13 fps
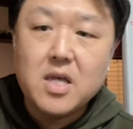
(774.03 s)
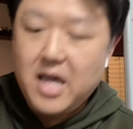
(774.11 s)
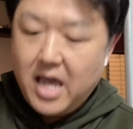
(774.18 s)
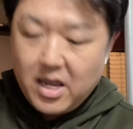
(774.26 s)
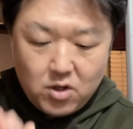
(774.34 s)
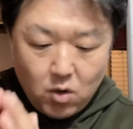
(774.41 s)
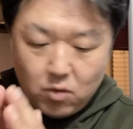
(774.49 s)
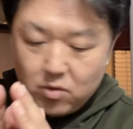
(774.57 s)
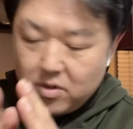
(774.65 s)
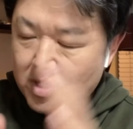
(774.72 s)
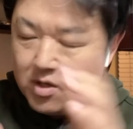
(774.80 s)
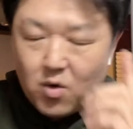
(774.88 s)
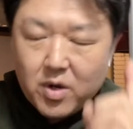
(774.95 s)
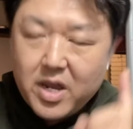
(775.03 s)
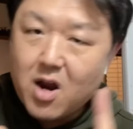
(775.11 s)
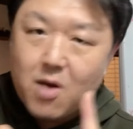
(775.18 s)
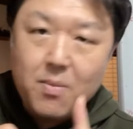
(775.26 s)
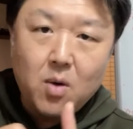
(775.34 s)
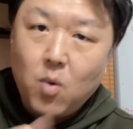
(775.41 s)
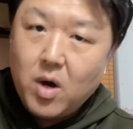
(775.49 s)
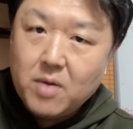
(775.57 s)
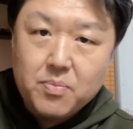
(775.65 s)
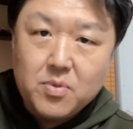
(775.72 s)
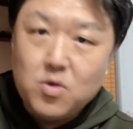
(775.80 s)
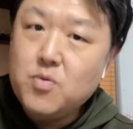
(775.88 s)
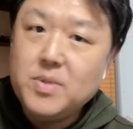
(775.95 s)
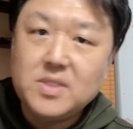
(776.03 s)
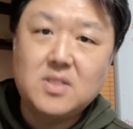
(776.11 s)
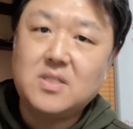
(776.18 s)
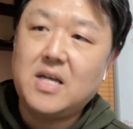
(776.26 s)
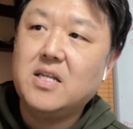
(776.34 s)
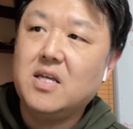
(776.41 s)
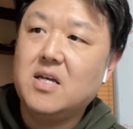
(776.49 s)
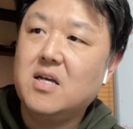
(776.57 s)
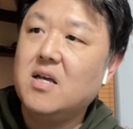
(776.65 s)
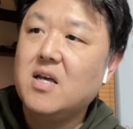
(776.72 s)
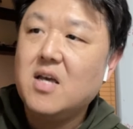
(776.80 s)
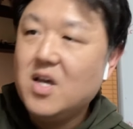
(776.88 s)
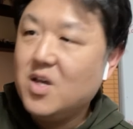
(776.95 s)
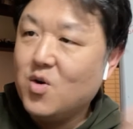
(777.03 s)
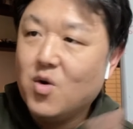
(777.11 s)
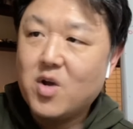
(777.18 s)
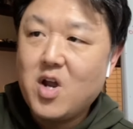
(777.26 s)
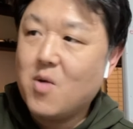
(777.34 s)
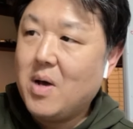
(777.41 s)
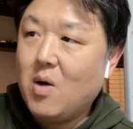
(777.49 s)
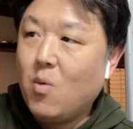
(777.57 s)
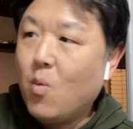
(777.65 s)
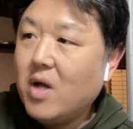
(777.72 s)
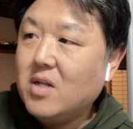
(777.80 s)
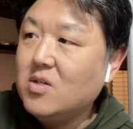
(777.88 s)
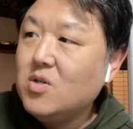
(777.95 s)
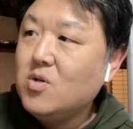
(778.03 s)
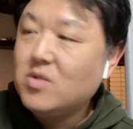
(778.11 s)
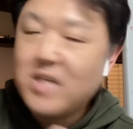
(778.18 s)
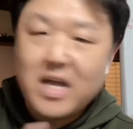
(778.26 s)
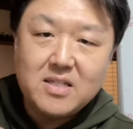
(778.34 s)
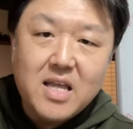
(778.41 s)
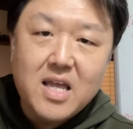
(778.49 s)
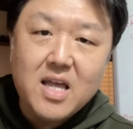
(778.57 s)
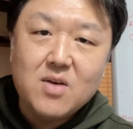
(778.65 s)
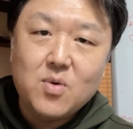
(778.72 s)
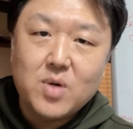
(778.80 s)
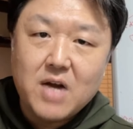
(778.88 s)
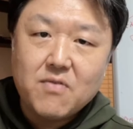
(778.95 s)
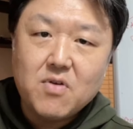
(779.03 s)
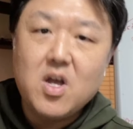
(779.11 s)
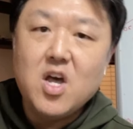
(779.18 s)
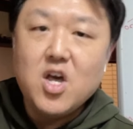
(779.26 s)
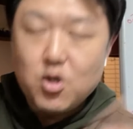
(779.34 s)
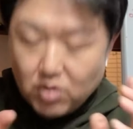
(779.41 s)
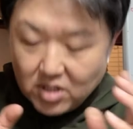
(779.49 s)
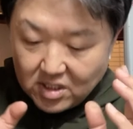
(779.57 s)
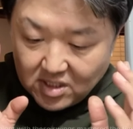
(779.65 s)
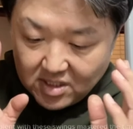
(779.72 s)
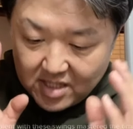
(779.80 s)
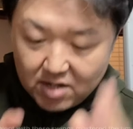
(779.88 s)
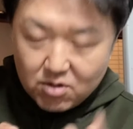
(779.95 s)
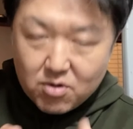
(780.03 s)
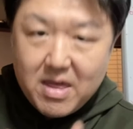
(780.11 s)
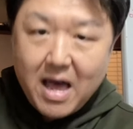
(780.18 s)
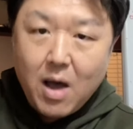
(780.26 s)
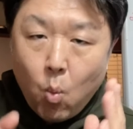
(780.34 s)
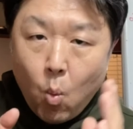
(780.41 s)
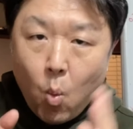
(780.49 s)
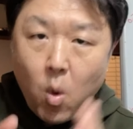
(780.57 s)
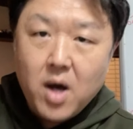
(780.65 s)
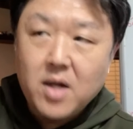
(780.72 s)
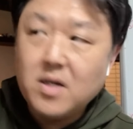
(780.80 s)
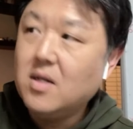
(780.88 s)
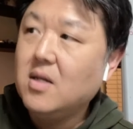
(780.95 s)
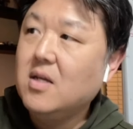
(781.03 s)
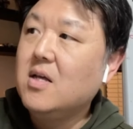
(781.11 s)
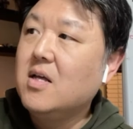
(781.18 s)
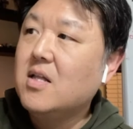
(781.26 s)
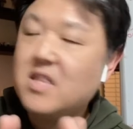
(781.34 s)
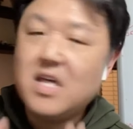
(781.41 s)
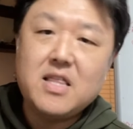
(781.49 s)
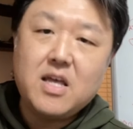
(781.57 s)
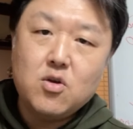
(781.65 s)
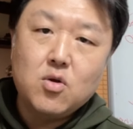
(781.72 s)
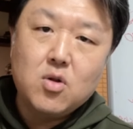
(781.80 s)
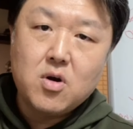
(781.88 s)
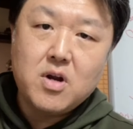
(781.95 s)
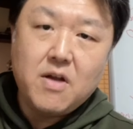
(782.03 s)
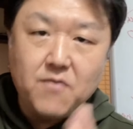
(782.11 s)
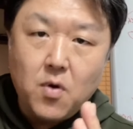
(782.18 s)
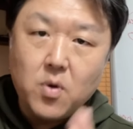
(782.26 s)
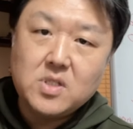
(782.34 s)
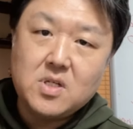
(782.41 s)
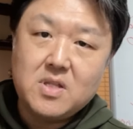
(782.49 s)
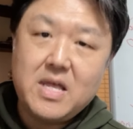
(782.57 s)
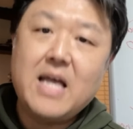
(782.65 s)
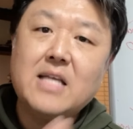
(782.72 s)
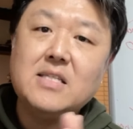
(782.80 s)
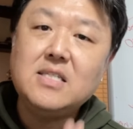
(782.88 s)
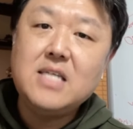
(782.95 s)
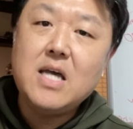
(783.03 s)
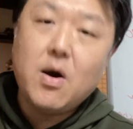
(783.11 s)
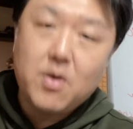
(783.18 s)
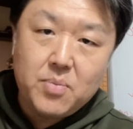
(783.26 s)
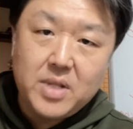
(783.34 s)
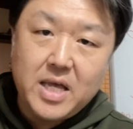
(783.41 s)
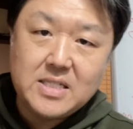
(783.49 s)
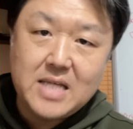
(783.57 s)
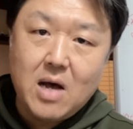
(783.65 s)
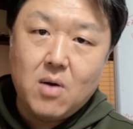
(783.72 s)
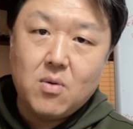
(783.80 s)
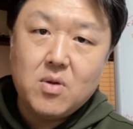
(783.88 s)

And you don't care about what new business idea, you don't care about what new technique, whatever. You just stick to that one thing that you learn, focus on that and see how it plays out.